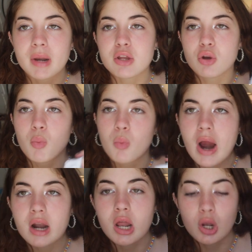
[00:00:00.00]
But, like you can
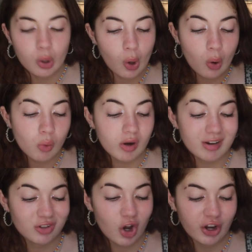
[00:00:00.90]
wear it like long or
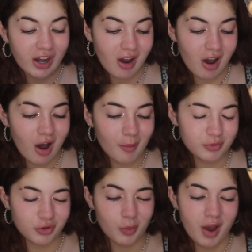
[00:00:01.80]
like tuck it
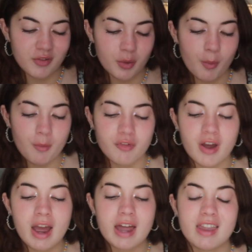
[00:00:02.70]
up, do whatever you want with
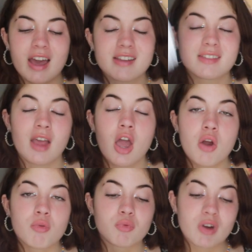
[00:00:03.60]
it. And that is
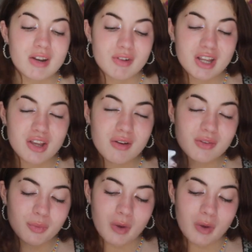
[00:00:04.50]
really, really cute as